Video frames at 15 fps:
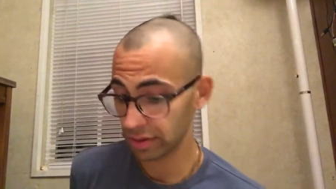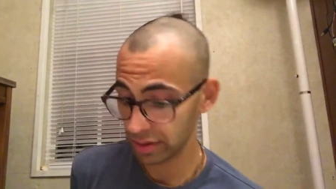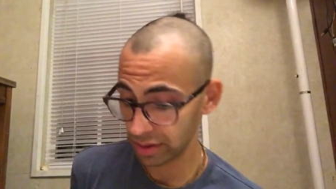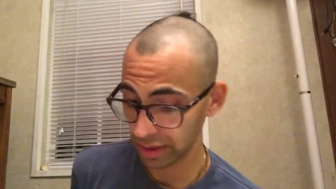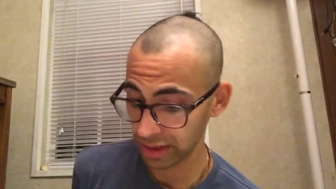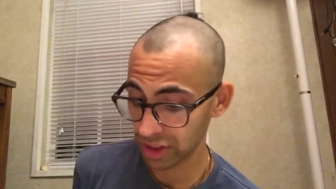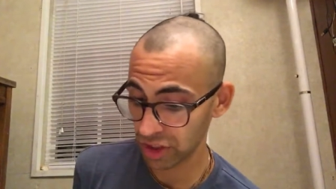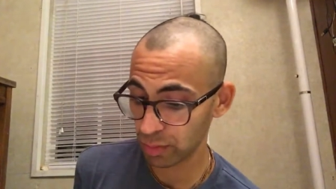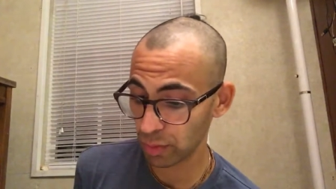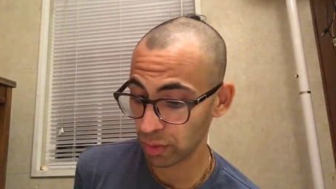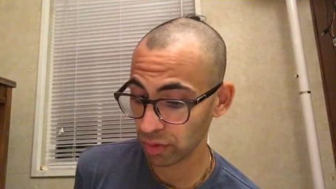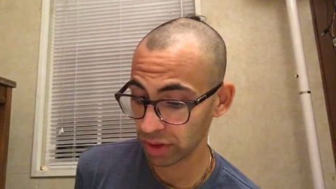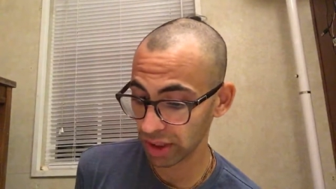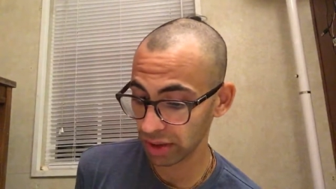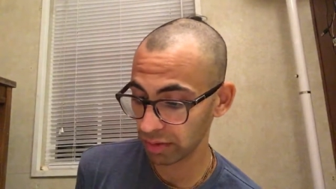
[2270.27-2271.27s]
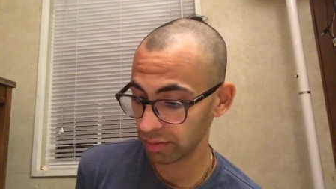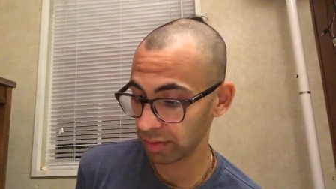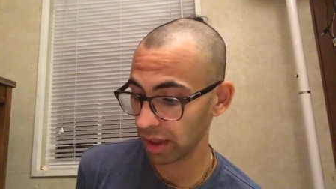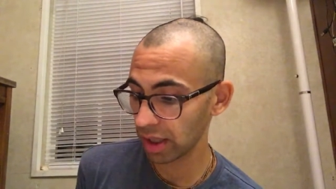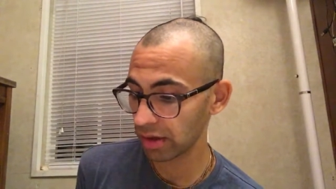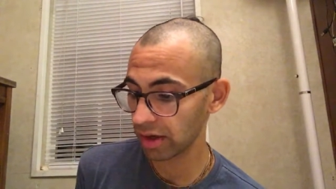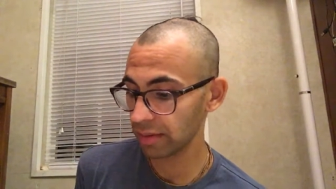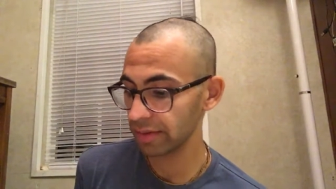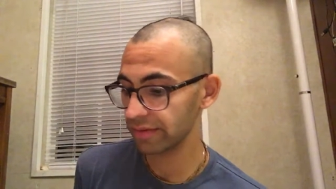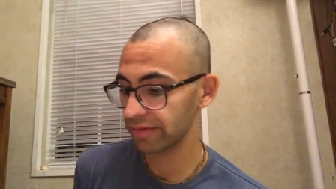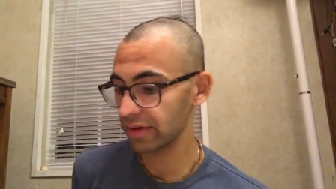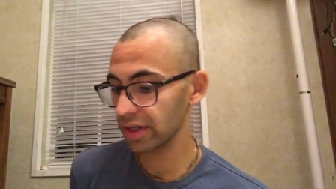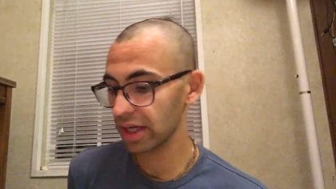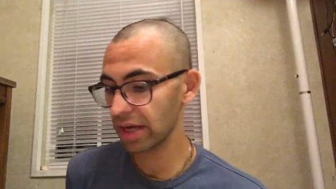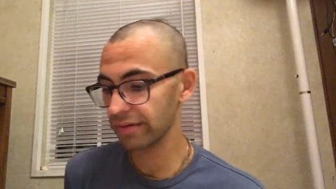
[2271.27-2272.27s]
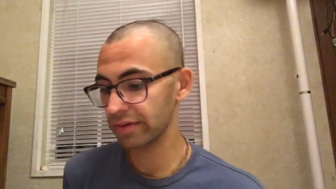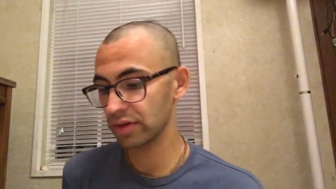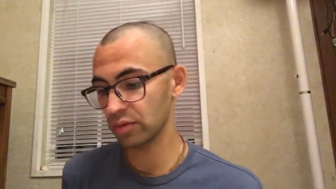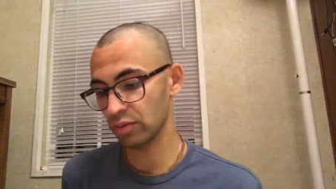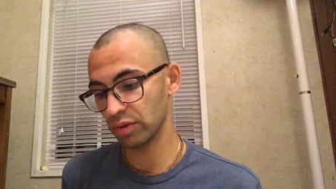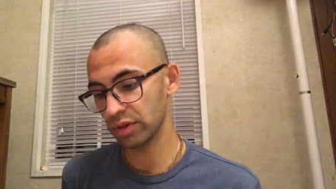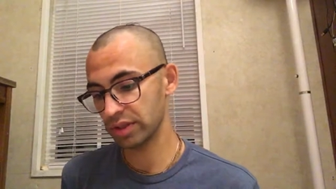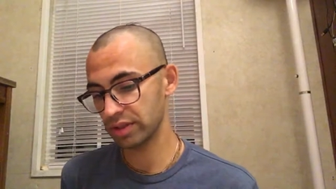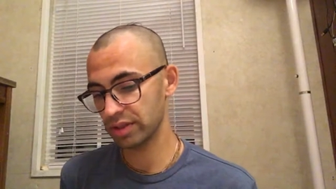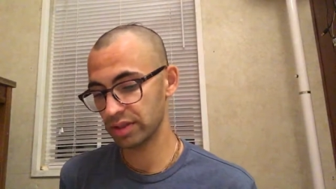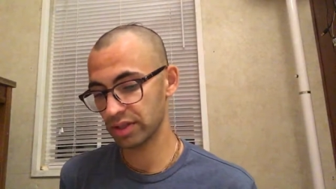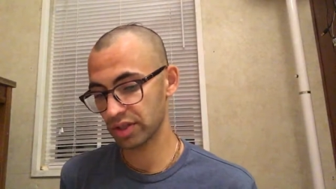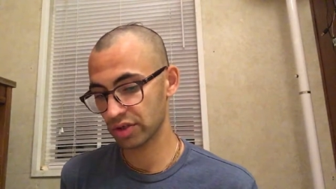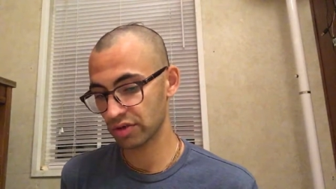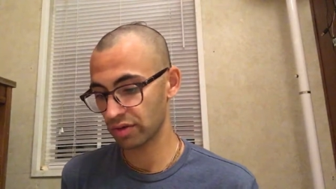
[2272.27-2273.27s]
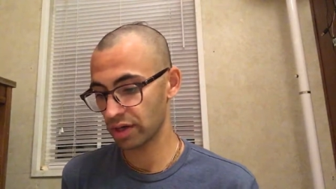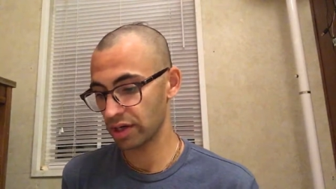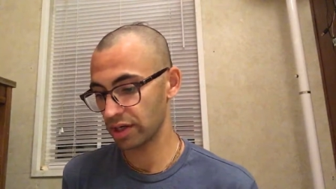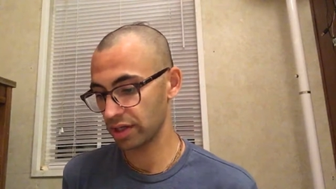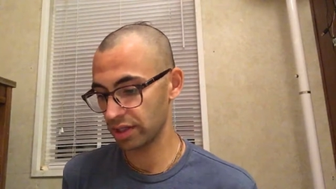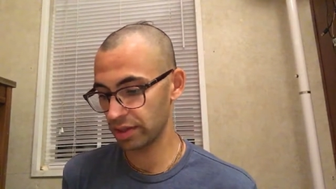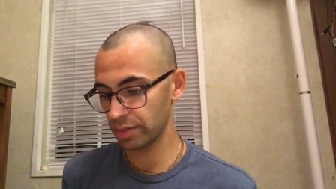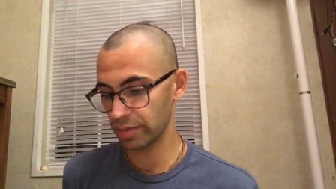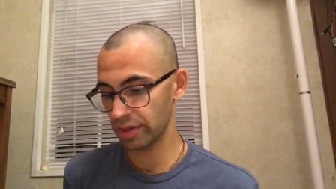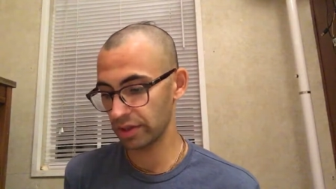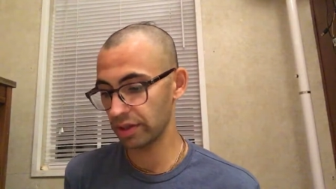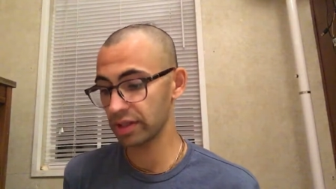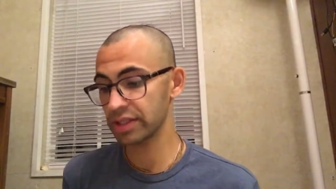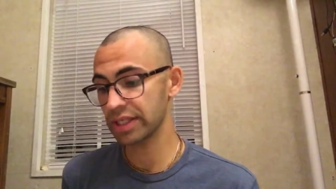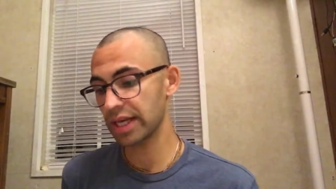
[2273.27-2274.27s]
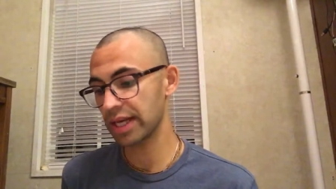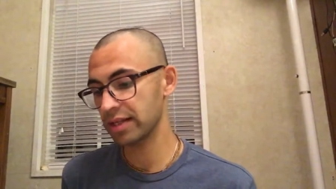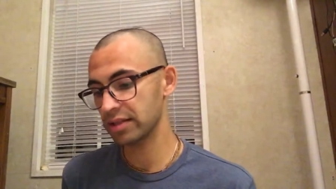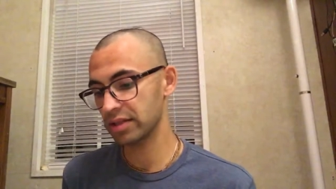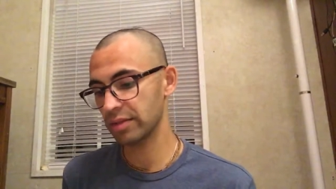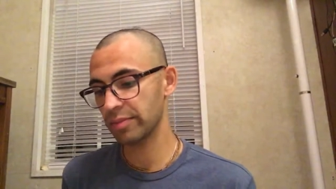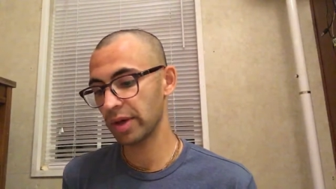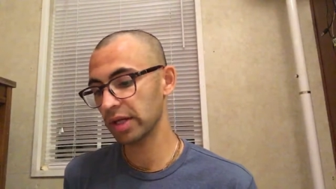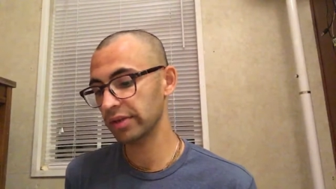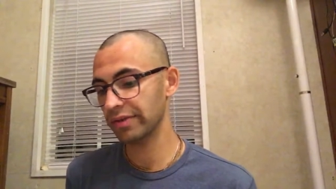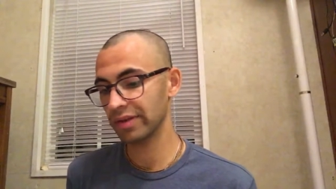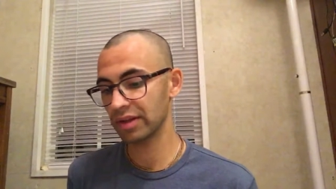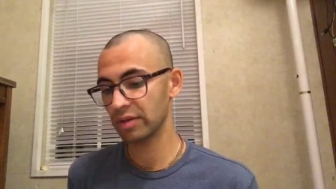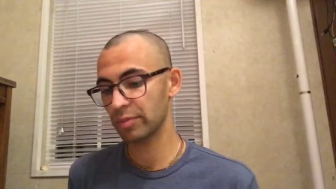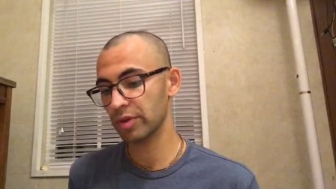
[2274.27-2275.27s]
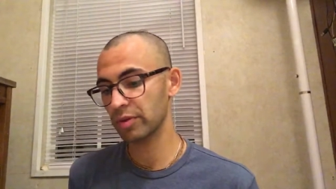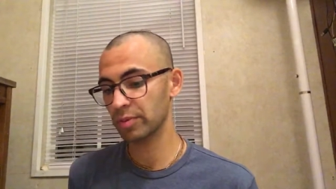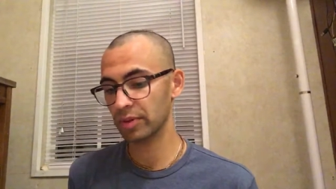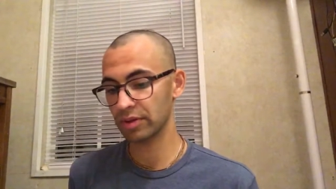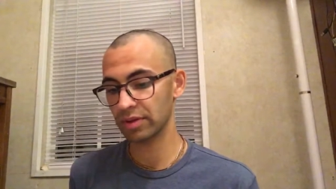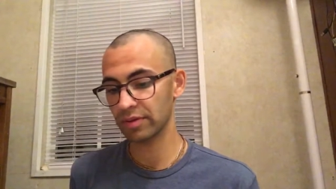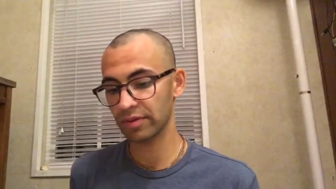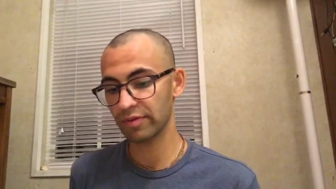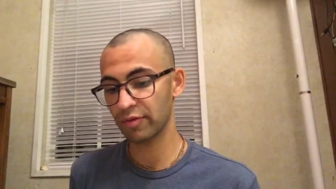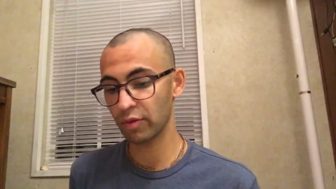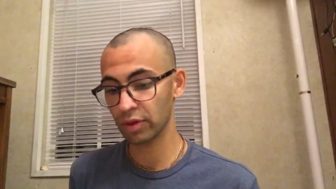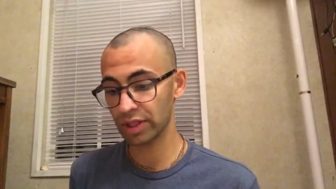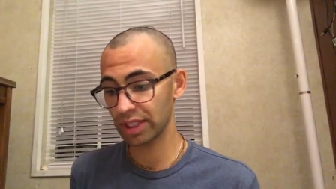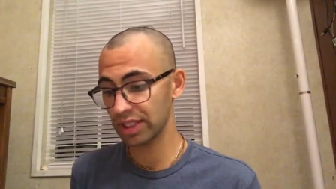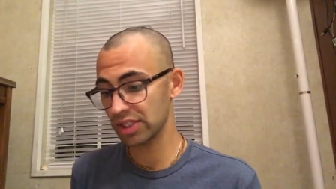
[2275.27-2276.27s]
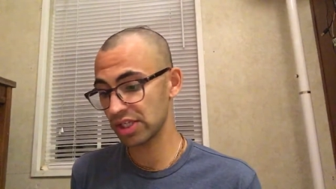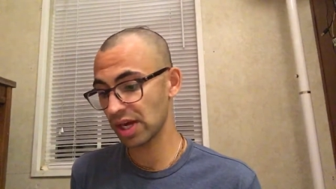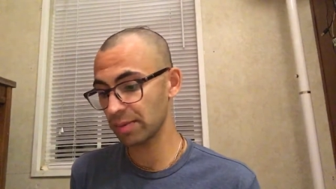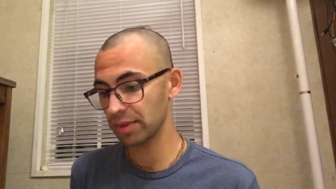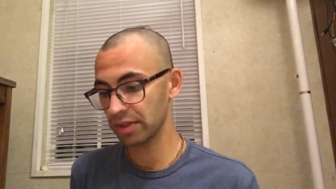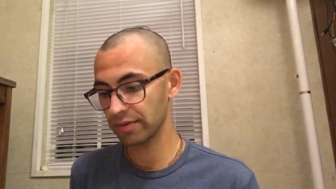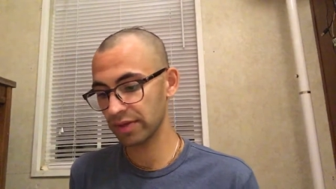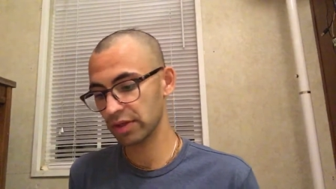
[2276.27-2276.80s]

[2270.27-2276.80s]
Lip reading: his sporting with Balaram in Vrindavan, was described. Thus ends the Bhaktivedanta purport of the 14th chapter